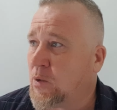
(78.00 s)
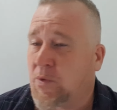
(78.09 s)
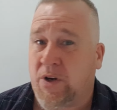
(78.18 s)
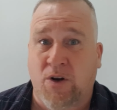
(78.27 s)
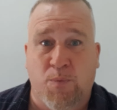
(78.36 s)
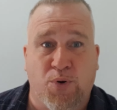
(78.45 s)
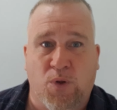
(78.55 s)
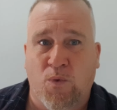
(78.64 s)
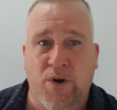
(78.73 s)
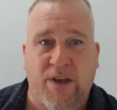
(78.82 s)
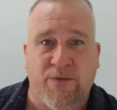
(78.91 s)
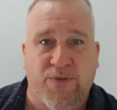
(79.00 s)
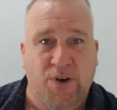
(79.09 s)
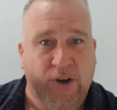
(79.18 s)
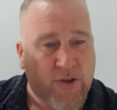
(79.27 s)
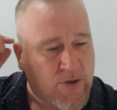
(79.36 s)
But you've got to put the work in
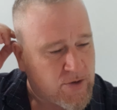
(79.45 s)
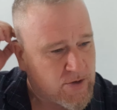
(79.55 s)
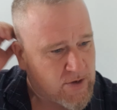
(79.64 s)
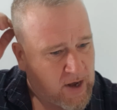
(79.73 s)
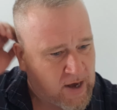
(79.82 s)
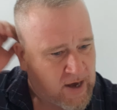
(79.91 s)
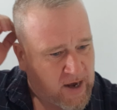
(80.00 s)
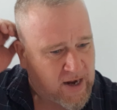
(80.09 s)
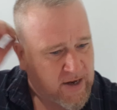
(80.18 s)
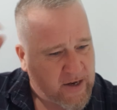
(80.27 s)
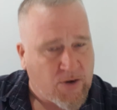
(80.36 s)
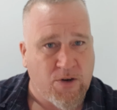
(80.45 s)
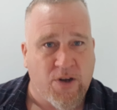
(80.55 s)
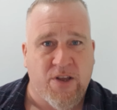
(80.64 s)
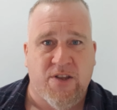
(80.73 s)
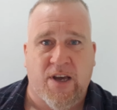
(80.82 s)
first. You know,
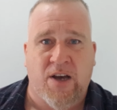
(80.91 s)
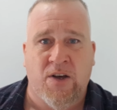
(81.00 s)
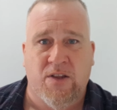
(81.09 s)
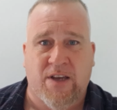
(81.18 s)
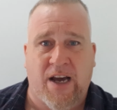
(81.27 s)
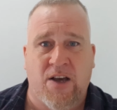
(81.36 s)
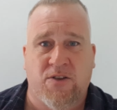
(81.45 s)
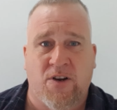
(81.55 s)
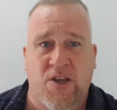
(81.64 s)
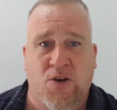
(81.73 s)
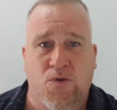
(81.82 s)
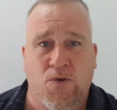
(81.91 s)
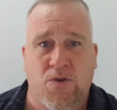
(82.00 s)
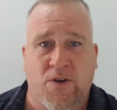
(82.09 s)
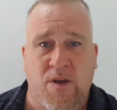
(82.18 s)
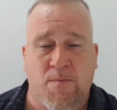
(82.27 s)
learn your scales, learn your
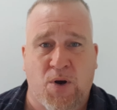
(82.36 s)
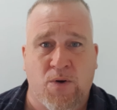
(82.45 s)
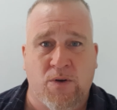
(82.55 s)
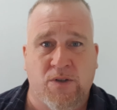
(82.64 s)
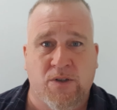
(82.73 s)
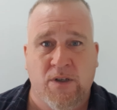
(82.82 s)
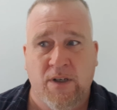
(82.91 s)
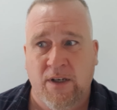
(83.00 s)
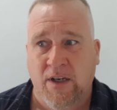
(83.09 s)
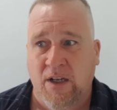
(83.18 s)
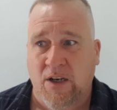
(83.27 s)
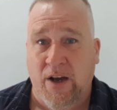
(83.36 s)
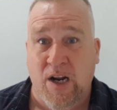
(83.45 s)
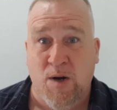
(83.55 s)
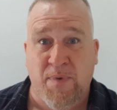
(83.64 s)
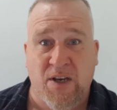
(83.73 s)
chords, learn your modes. Learn
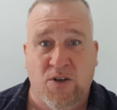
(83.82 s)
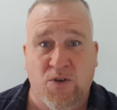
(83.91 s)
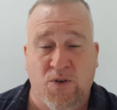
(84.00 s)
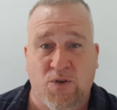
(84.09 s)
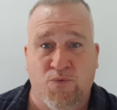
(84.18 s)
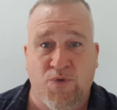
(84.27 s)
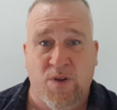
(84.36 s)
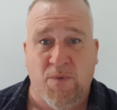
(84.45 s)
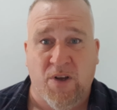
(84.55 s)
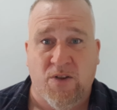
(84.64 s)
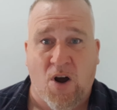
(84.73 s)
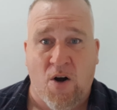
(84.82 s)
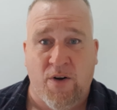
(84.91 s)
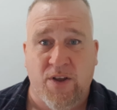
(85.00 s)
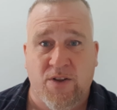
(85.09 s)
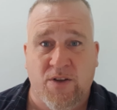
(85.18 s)
how to be a good rhythm
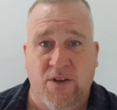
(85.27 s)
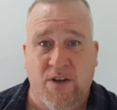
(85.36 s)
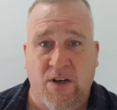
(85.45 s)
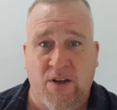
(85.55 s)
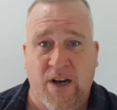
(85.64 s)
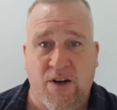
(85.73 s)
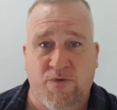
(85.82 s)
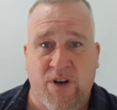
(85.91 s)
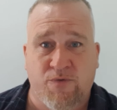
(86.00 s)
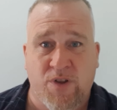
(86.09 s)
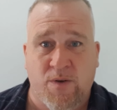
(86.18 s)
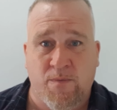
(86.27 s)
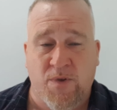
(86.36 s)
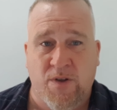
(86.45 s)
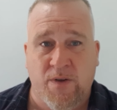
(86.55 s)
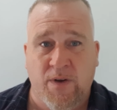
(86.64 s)
guitarist and learn how to read
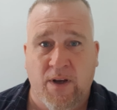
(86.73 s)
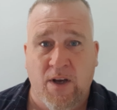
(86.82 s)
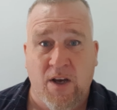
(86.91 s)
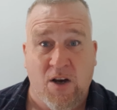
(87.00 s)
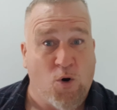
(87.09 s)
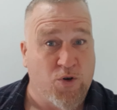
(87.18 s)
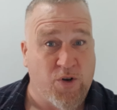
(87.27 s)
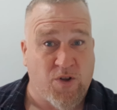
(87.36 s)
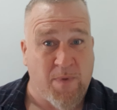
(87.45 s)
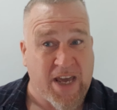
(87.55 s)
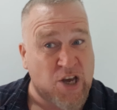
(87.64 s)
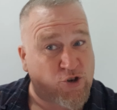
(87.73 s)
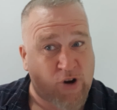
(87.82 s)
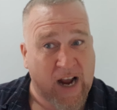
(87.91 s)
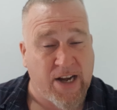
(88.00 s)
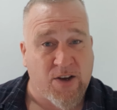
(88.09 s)
rhythms, or do some ear
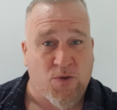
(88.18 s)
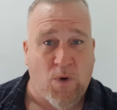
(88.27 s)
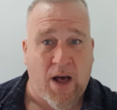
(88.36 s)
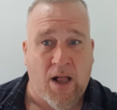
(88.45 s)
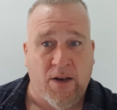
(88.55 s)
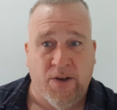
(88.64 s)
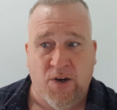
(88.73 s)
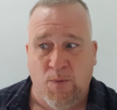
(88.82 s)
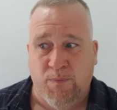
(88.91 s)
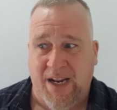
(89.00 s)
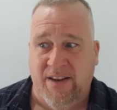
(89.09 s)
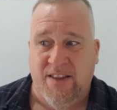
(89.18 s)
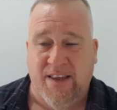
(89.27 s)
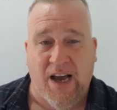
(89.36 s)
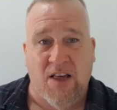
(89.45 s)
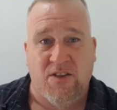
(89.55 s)
training as well, you know, playing the
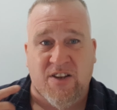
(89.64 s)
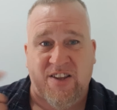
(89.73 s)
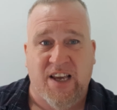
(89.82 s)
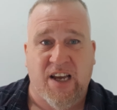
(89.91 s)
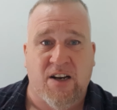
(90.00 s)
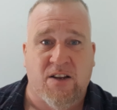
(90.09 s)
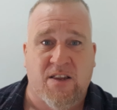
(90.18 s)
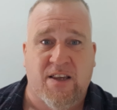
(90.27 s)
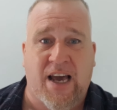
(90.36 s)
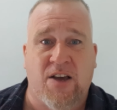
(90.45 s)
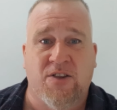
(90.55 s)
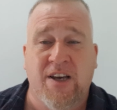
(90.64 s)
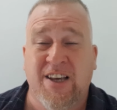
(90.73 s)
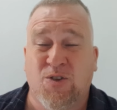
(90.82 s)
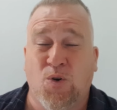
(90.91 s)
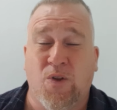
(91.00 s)
scales and singing on the scales.
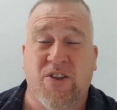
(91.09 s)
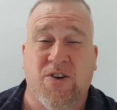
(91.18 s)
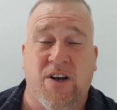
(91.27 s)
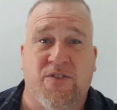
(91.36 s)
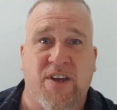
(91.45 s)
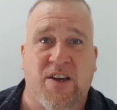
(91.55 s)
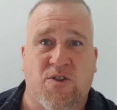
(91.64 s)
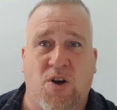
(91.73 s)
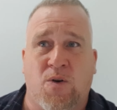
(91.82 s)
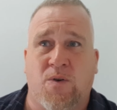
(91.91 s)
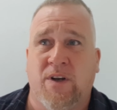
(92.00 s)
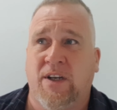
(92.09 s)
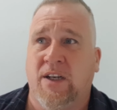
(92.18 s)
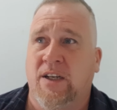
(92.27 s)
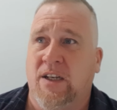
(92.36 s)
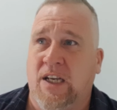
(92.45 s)
So all these kind of things. So
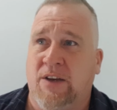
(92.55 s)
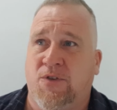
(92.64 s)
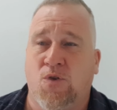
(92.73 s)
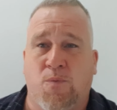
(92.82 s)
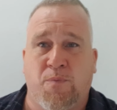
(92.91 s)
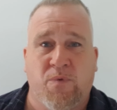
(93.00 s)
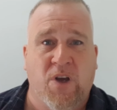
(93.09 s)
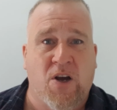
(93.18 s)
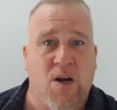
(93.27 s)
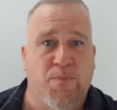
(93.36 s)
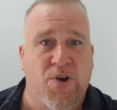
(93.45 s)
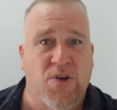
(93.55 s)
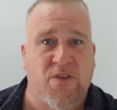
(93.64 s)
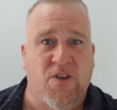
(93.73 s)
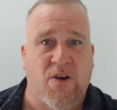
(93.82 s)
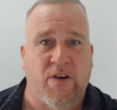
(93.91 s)
if you're the kind of
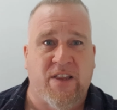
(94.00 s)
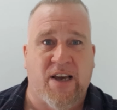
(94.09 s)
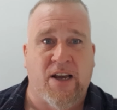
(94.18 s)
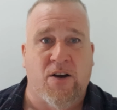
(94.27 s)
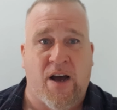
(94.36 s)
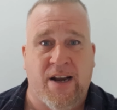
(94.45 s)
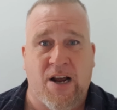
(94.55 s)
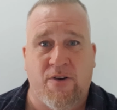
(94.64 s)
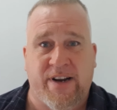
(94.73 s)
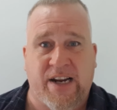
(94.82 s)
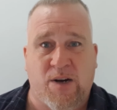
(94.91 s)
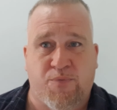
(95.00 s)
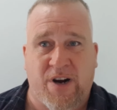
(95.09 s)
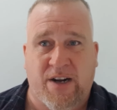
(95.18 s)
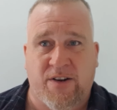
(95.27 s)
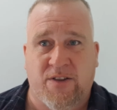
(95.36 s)
person that's only, say, got an hour a day to
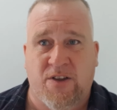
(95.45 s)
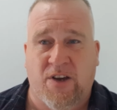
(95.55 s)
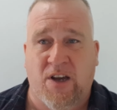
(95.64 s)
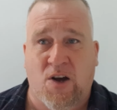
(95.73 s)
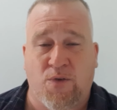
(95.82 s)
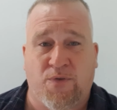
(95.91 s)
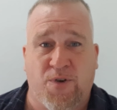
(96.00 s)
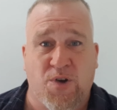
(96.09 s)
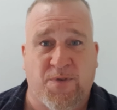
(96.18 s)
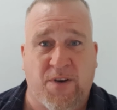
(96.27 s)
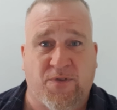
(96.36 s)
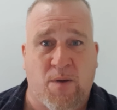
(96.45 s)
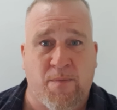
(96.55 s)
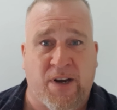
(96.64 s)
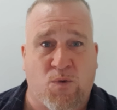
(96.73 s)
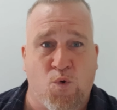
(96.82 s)
practice, you can go first
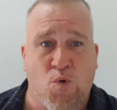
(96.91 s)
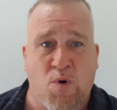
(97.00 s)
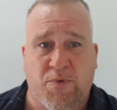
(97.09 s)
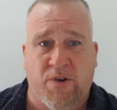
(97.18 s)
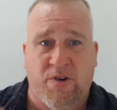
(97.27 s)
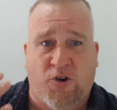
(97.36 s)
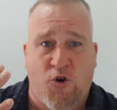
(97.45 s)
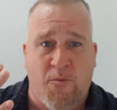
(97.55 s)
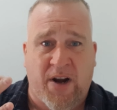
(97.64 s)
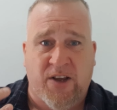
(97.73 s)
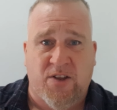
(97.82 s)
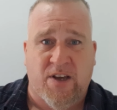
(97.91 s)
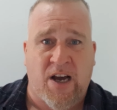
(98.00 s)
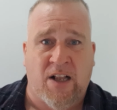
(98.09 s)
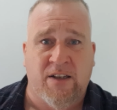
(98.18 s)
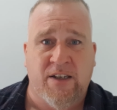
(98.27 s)
15 minutes warm up doing your chromatic
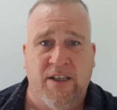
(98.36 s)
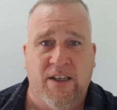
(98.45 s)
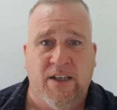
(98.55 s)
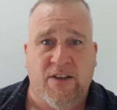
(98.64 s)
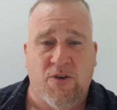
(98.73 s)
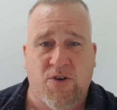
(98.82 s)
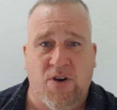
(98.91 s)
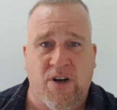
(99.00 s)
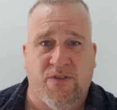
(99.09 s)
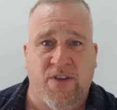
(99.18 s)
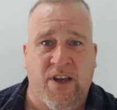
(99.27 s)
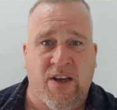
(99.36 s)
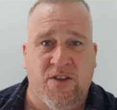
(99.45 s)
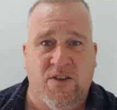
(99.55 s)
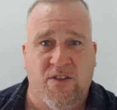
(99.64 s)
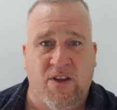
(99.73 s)
scale, those kind of
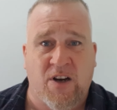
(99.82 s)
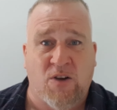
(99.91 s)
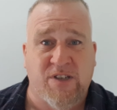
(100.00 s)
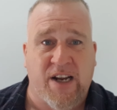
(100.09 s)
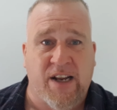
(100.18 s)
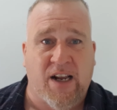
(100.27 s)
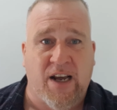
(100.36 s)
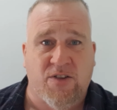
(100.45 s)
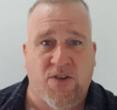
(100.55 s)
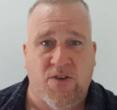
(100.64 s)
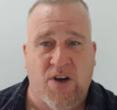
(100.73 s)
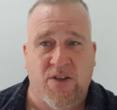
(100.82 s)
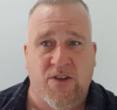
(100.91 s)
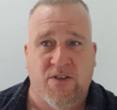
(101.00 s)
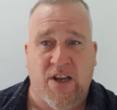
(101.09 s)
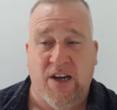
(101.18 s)
things, you know, technical
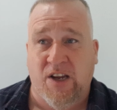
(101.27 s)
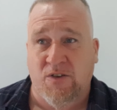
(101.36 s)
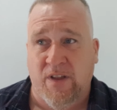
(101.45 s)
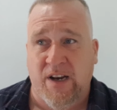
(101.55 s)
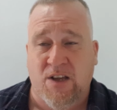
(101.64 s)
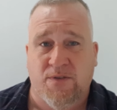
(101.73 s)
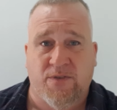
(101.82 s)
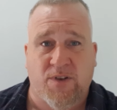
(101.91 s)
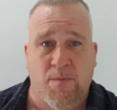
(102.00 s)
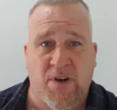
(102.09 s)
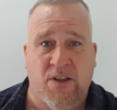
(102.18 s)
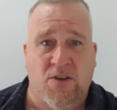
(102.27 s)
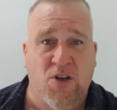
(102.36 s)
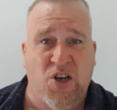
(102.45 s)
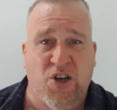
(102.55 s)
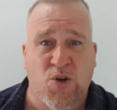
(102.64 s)
exercises. Then you can do the next 15 minutes
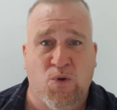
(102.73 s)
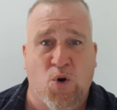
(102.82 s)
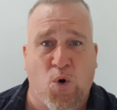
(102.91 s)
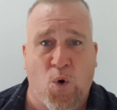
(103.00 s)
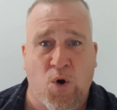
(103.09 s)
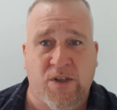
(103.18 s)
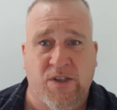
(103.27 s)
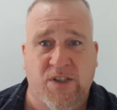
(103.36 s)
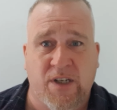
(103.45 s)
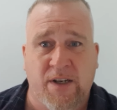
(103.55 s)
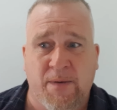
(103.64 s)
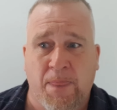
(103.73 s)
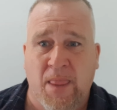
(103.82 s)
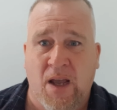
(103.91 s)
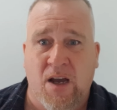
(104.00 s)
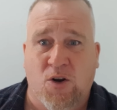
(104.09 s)
learning new chords,
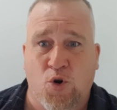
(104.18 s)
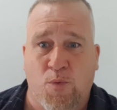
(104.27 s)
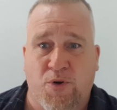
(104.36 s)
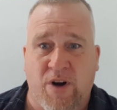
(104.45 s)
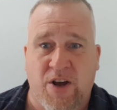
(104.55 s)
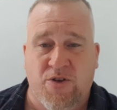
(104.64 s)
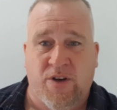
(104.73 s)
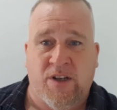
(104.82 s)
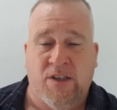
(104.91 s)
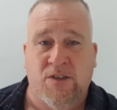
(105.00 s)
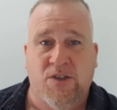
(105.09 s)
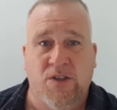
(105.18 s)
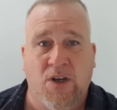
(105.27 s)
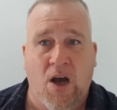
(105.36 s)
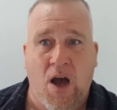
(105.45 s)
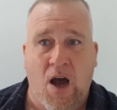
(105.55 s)
chord
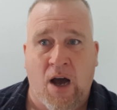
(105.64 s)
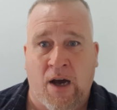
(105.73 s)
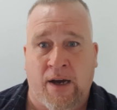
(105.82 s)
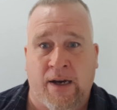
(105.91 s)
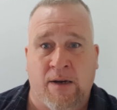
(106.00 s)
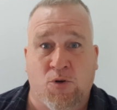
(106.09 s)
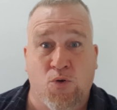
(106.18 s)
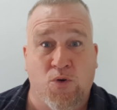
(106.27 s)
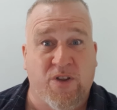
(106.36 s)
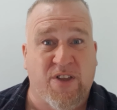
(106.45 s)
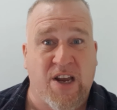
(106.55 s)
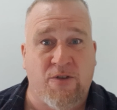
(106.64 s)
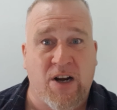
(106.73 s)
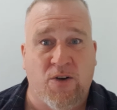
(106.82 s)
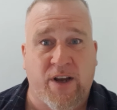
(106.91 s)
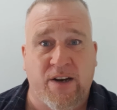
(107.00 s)
progressions, chord
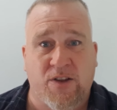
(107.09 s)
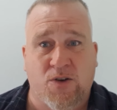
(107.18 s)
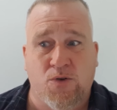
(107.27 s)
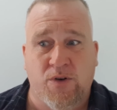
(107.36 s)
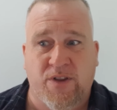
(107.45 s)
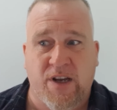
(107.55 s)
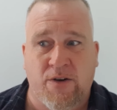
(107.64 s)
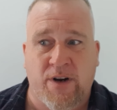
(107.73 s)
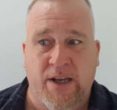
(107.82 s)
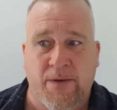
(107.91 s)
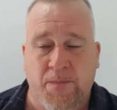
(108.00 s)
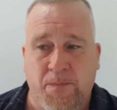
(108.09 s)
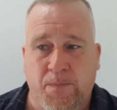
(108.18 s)
theory, looking into chord theory